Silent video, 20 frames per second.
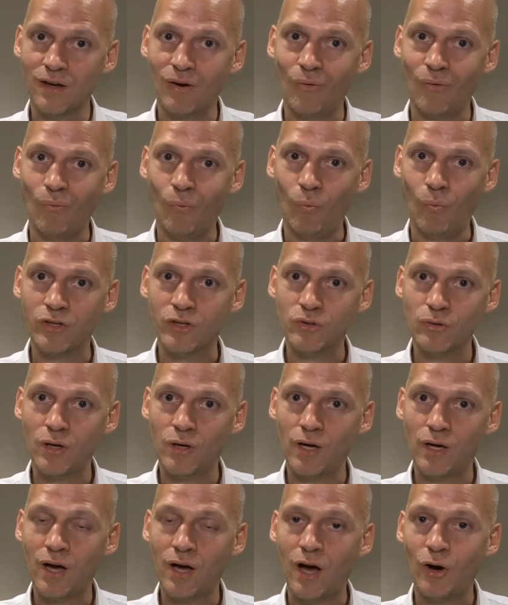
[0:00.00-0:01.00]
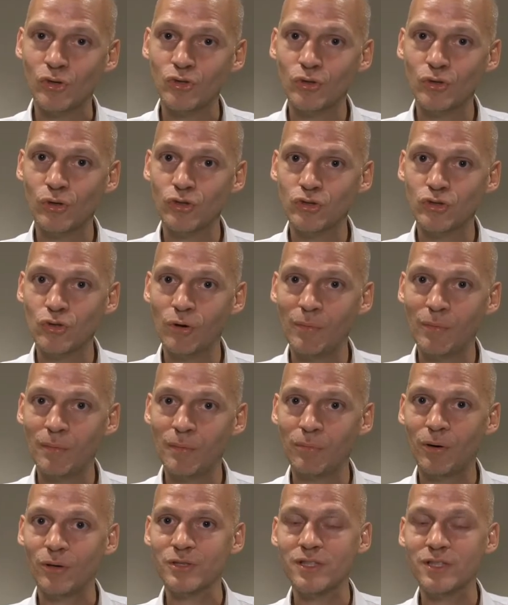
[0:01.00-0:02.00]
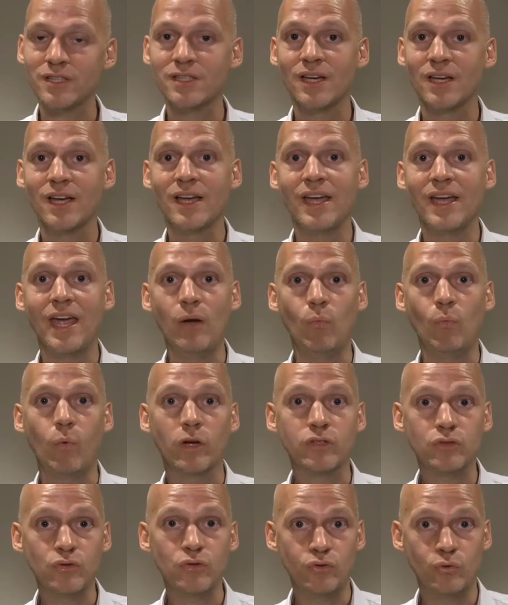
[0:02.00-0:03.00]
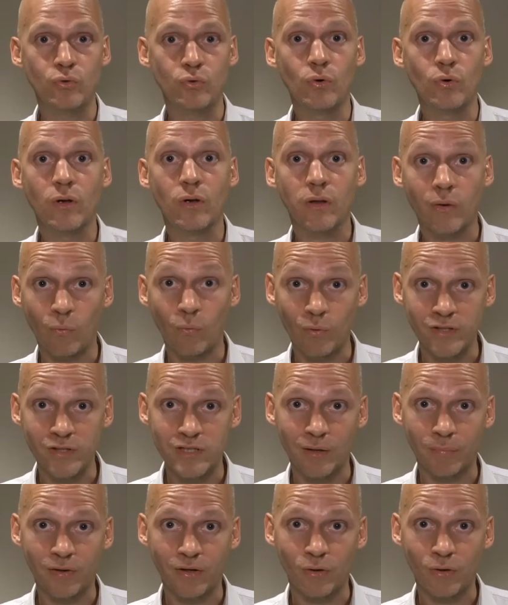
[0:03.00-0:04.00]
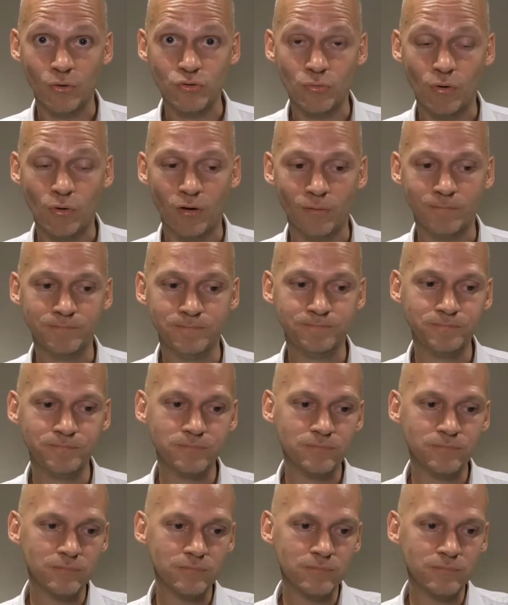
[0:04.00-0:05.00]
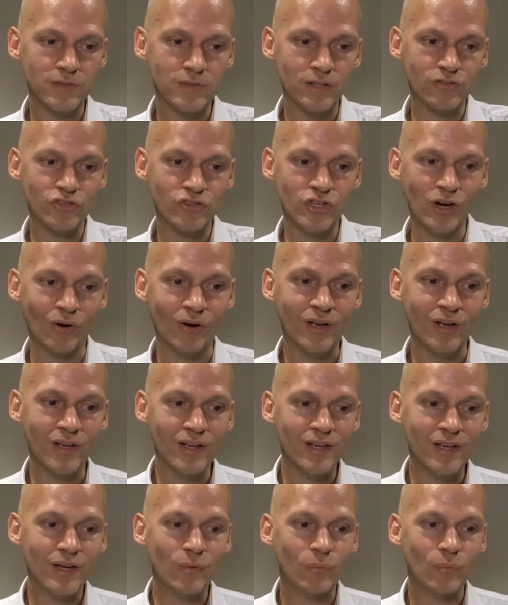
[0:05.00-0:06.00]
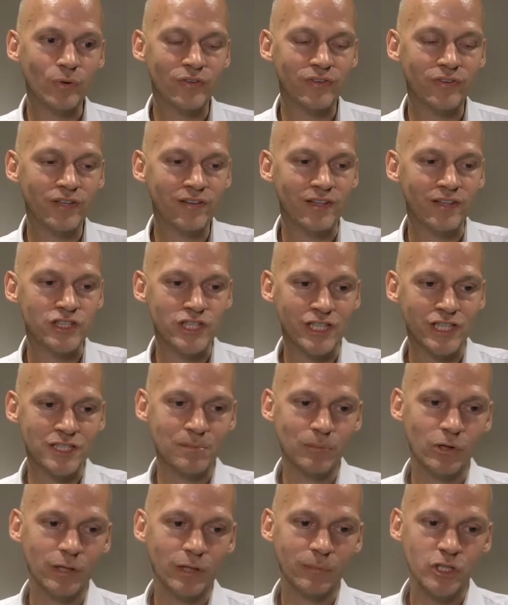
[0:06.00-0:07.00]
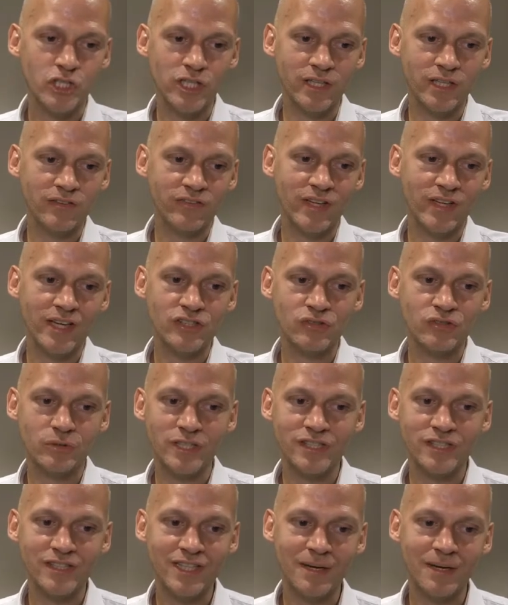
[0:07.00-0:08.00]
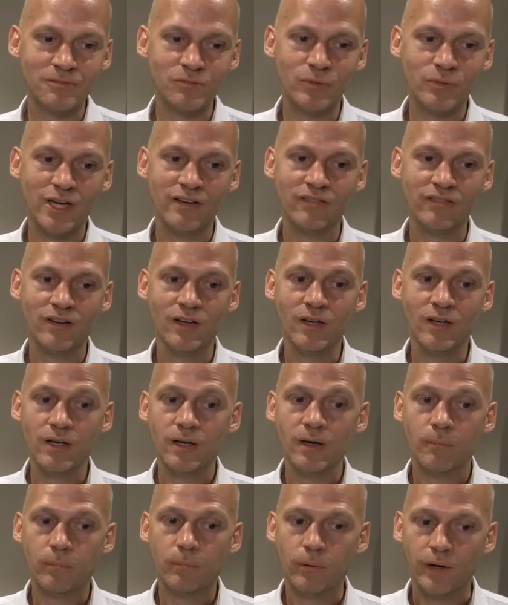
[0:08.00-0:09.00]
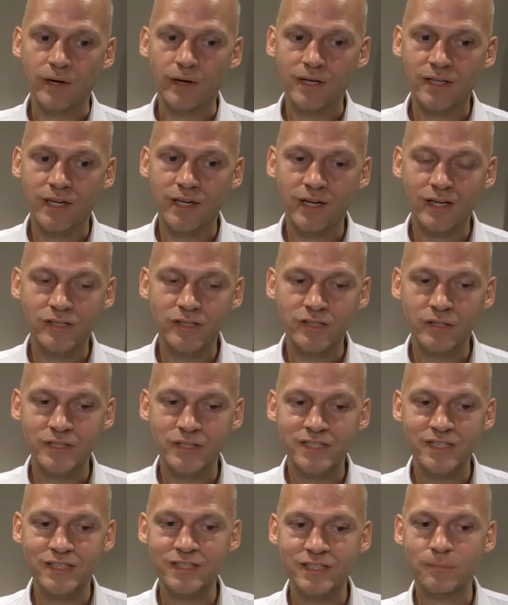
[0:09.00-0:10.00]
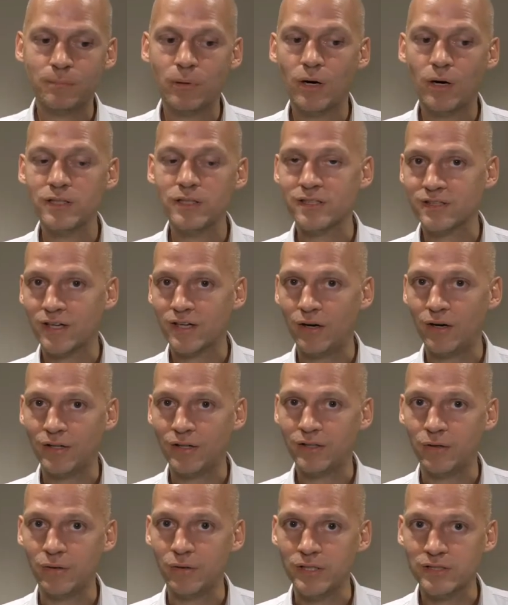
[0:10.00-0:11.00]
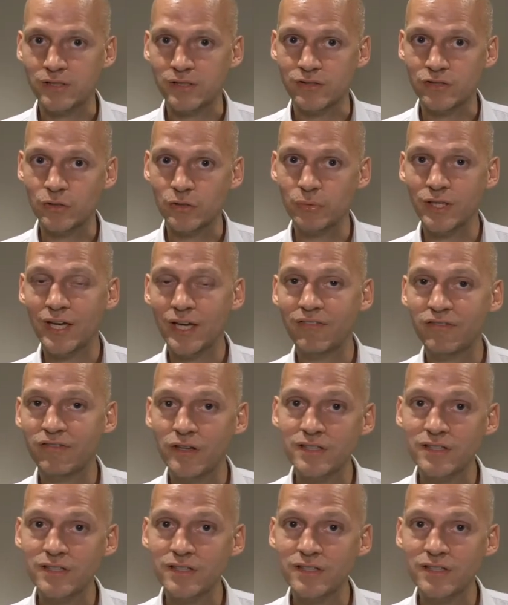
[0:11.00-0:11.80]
how to control my process and what to do when something goes wrong. So we see the injection molding machines. There's 3 steps. We have product characteristics and process characteristics. So we can first